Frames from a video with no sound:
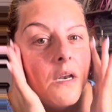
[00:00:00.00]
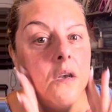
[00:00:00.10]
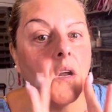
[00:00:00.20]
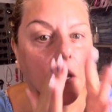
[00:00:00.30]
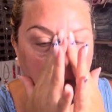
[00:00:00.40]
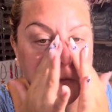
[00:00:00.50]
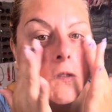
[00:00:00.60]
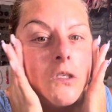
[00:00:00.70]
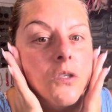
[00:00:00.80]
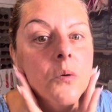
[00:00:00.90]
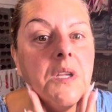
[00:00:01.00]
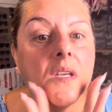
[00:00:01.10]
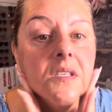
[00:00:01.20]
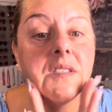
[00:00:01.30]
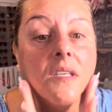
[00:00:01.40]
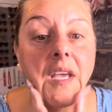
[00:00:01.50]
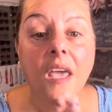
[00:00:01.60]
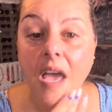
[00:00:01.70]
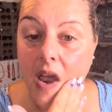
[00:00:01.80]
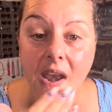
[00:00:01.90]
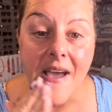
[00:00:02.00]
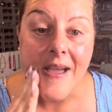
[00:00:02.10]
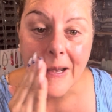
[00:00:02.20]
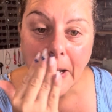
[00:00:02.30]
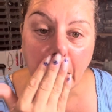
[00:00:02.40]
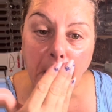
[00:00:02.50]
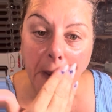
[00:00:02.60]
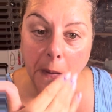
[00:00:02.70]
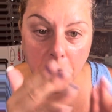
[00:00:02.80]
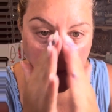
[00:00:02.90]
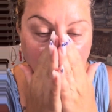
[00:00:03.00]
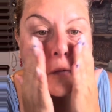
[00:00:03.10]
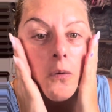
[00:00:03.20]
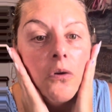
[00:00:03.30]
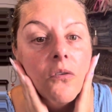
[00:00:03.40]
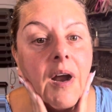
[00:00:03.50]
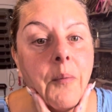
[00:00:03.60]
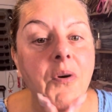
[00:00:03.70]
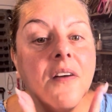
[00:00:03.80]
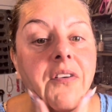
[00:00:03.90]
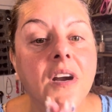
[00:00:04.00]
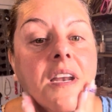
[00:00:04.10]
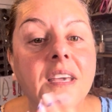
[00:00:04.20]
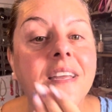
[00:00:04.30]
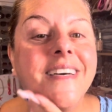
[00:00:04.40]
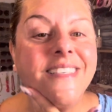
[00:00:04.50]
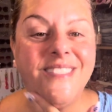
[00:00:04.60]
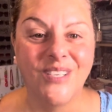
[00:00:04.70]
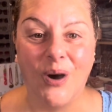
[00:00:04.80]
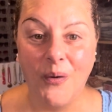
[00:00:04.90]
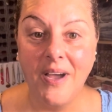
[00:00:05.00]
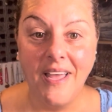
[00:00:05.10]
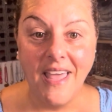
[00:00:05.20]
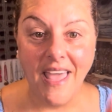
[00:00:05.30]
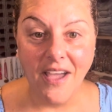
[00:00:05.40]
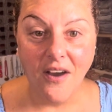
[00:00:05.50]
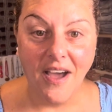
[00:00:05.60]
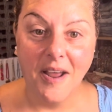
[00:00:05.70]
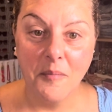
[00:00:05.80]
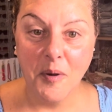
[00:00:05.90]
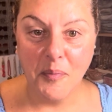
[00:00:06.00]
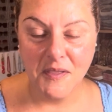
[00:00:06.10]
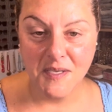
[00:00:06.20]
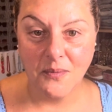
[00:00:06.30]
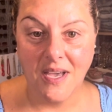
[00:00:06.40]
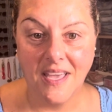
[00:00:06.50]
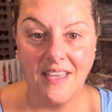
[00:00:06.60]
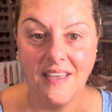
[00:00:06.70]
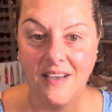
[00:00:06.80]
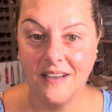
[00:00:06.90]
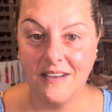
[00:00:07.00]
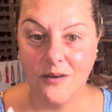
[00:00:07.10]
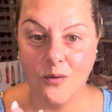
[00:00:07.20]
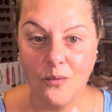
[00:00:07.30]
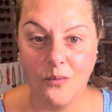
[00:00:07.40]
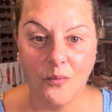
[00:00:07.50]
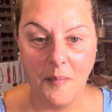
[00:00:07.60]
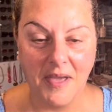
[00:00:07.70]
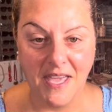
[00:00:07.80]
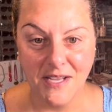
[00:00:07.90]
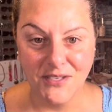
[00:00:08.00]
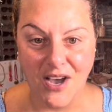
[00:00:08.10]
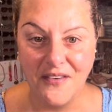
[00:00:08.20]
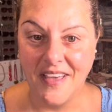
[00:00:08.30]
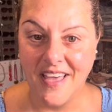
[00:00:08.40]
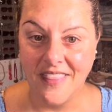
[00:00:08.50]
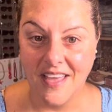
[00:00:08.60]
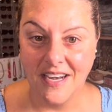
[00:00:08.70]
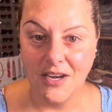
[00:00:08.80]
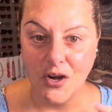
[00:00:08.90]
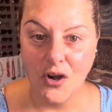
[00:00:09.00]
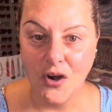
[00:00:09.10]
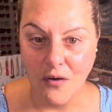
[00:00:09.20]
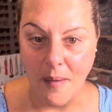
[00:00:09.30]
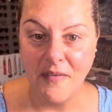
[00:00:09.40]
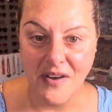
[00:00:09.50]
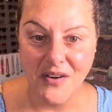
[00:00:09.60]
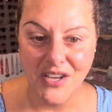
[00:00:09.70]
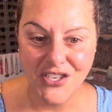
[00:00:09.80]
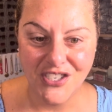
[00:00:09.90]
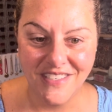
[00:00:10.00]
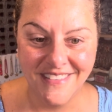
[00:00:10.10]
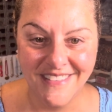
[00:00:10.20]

not used to doing this and I need to grab whatever I need. So hang on, I'm gonna put this away, wipe my hands off, and then grab the foundation.